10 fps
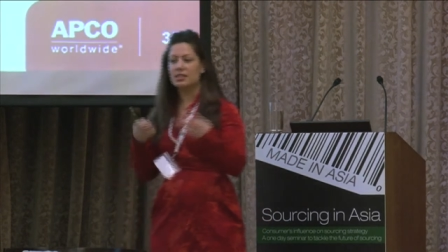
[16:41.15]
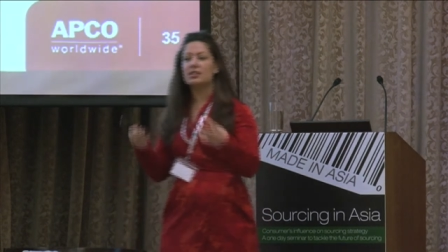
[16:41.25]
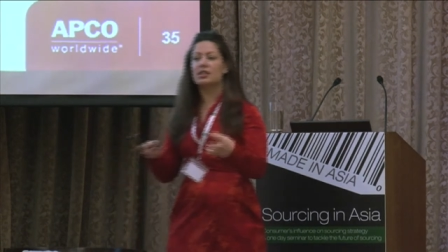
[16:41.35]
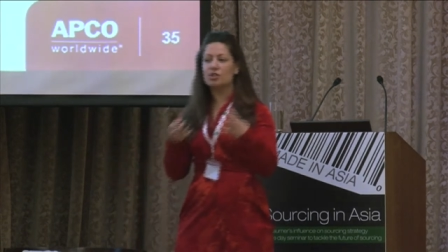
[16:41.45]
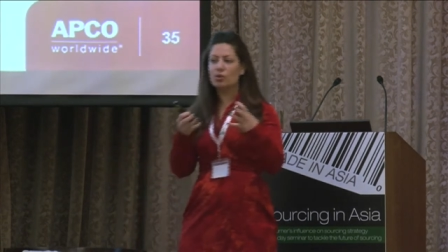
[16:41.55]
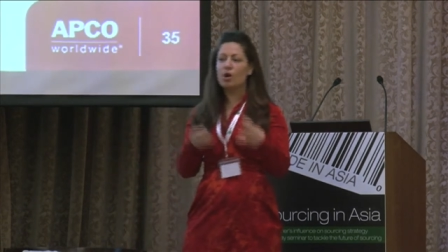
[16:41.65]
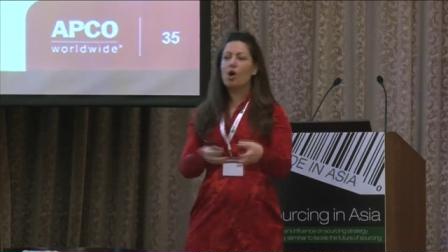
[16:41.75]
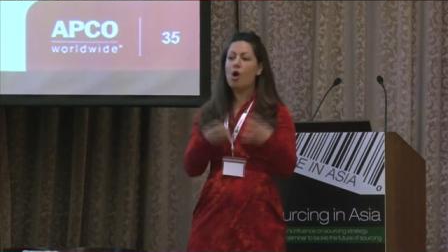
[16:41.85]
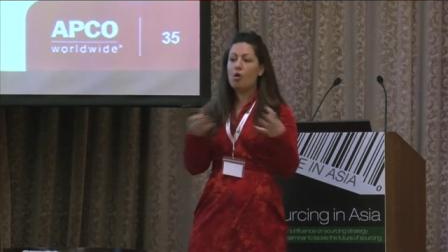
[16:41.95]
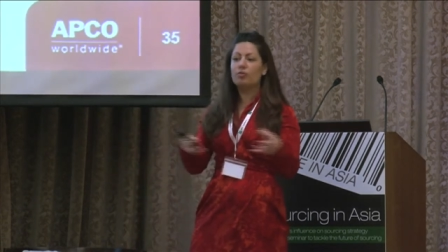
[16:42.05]
This, so
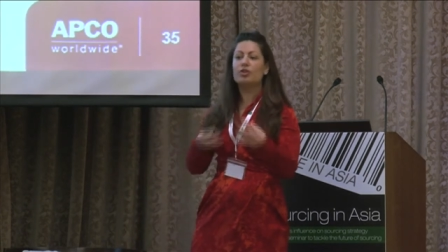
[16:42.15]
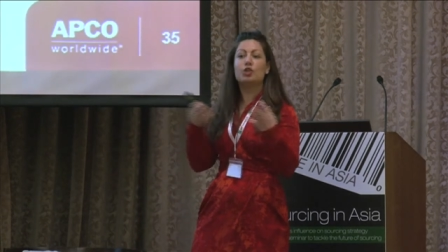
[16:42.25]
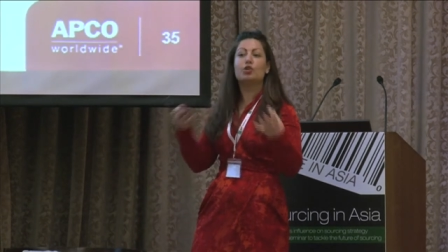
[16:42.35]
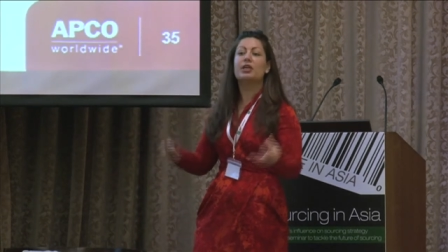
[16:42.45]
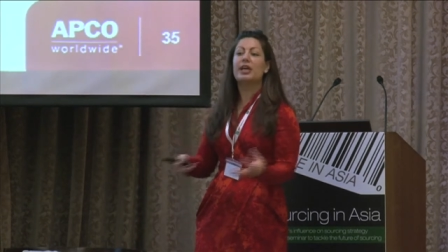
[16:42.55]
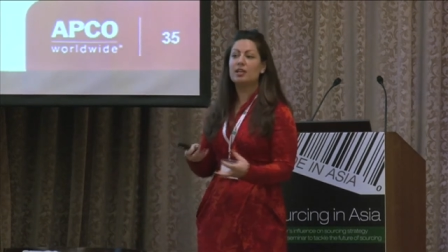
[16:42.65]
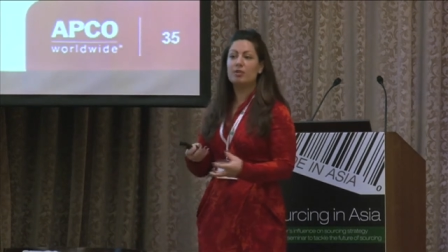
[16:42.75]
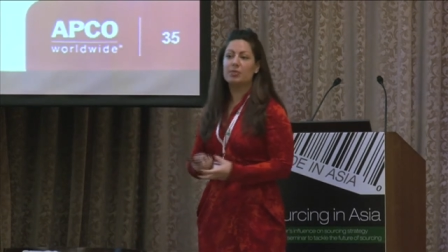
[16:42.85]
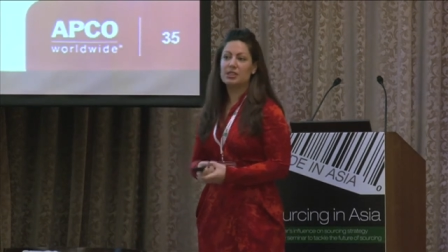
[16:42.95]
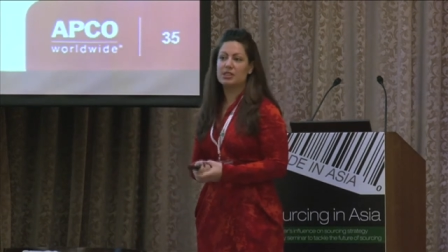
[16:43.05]
hopefully creating
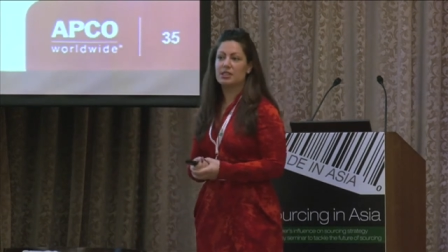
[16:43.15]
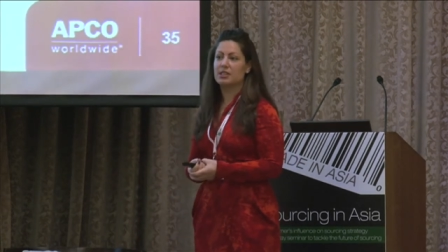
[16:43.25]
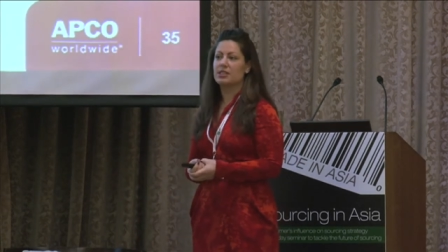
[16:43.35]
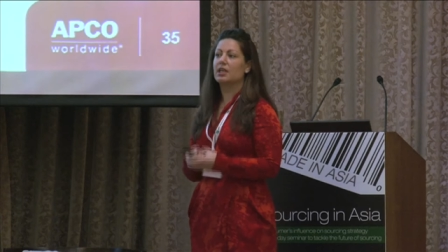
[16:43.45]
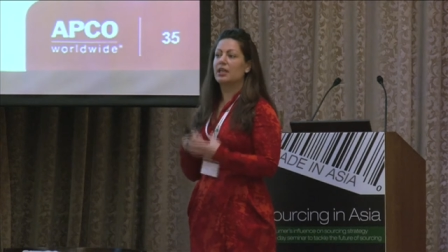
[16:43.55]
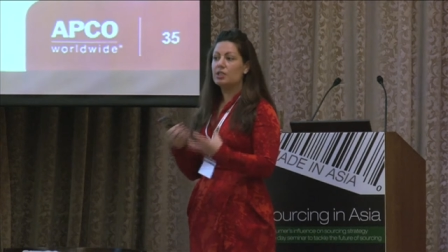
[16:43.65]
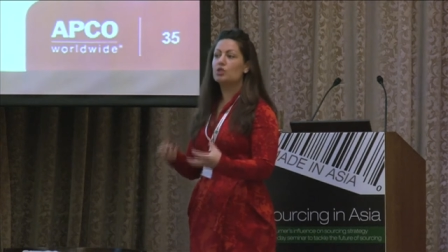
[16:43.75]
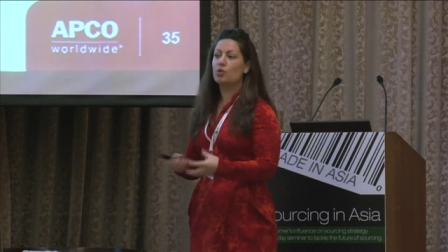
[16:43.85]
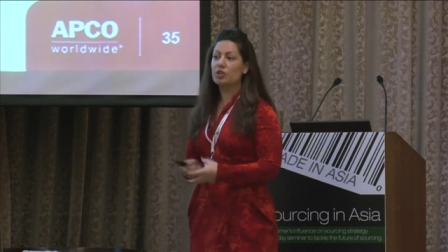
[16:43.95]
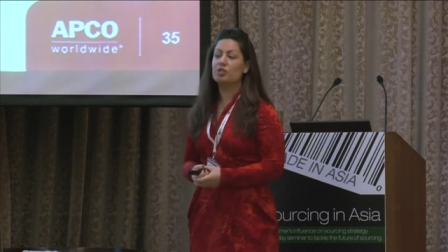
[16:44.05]
a business is
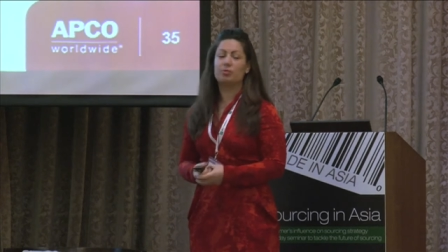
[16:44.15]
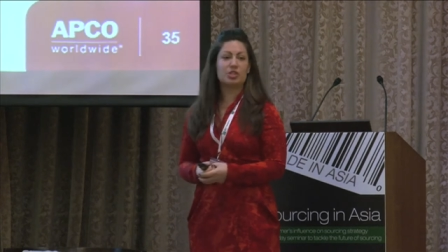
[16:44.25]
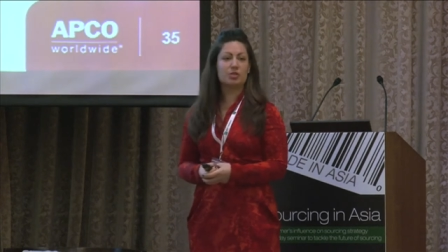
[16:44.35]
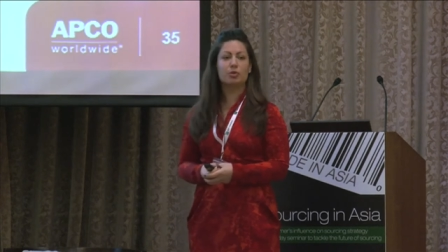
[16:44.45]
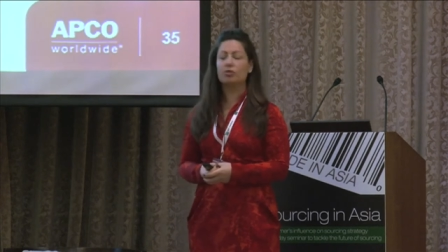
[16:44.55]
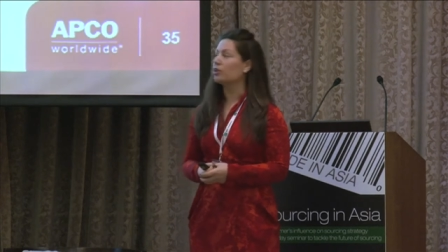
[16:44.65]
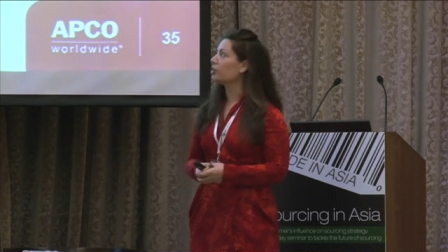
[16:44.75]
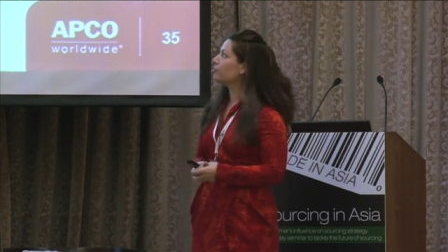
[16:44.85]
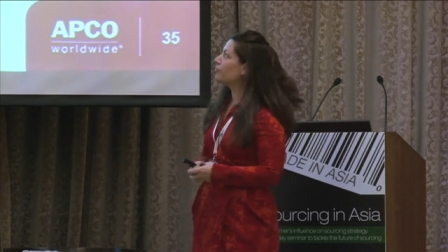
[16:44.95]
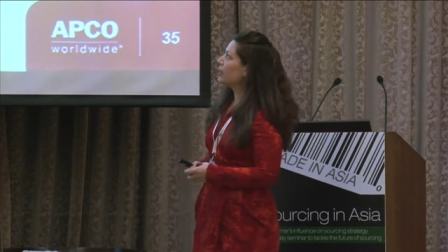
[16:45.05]
going to be
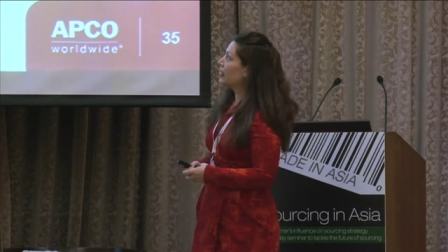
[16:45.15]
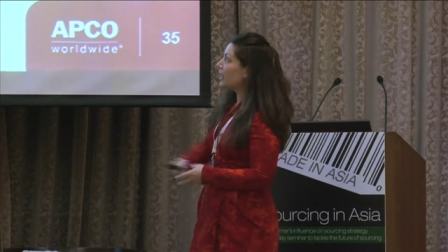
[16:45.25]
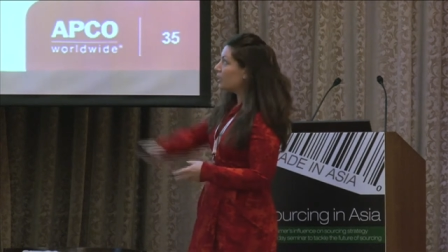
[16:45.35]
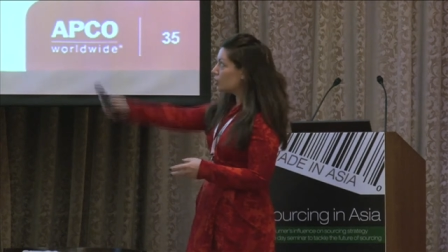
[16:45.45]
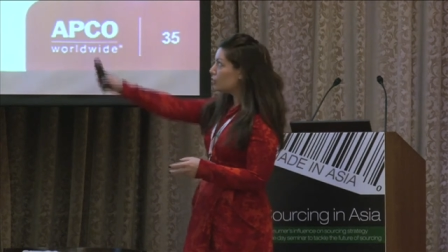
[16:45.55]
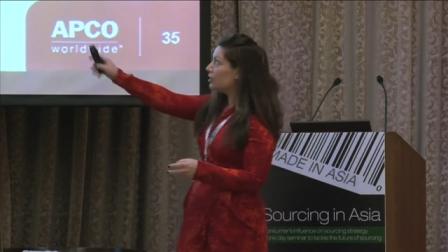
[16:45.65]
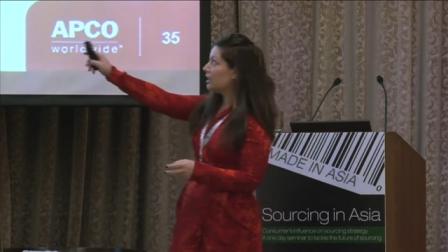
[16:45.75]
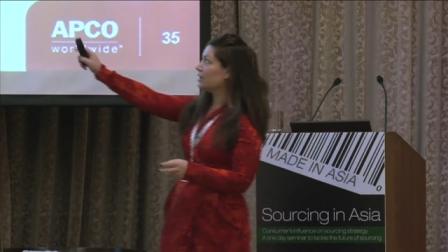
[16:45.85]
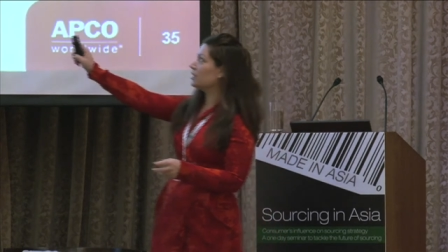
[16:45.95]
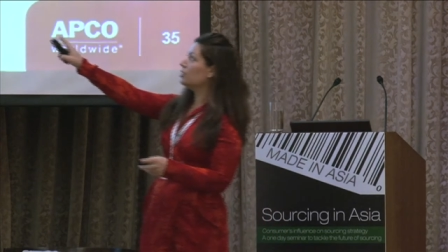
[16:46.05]
smoother,
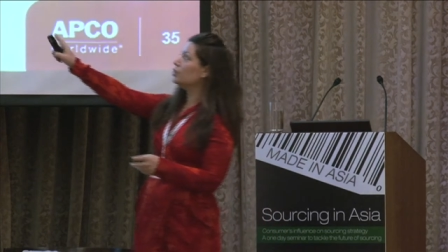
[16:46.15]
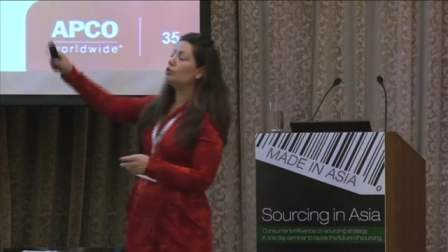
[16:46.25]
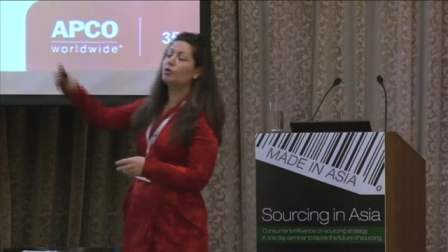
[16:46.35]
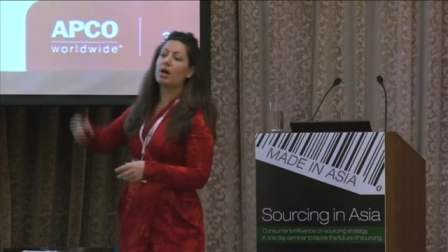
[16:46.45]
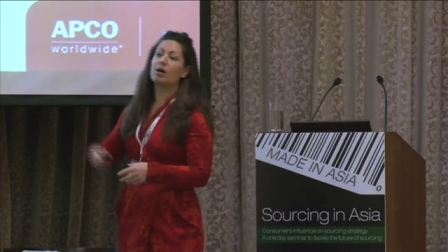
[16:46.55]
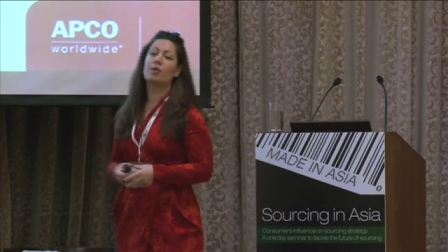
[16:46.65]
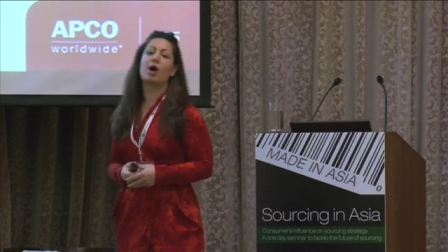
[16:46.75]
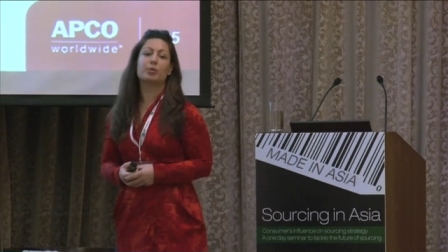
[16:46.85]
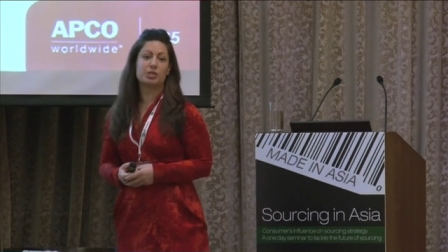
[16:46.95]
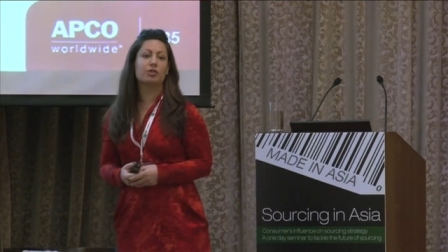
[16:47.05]
including new um,
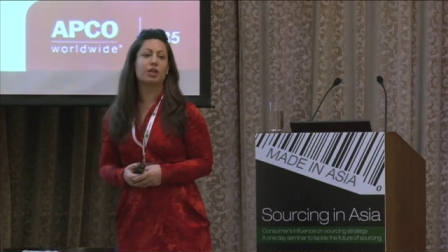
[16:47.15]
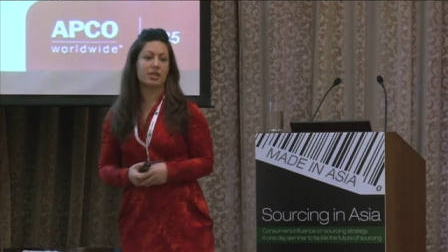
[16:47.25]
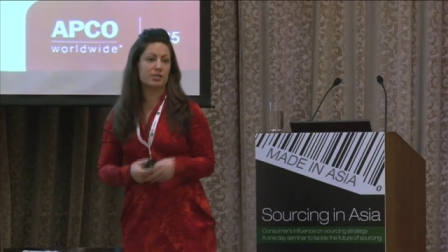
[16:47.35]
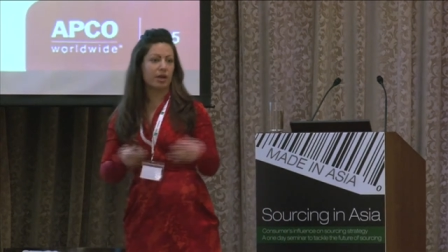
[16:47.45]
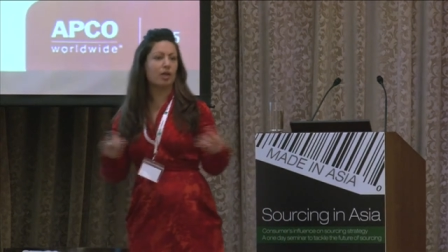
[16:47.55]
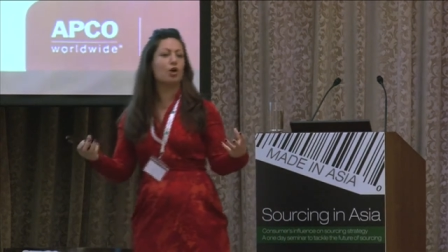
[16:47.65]
opportunities, right?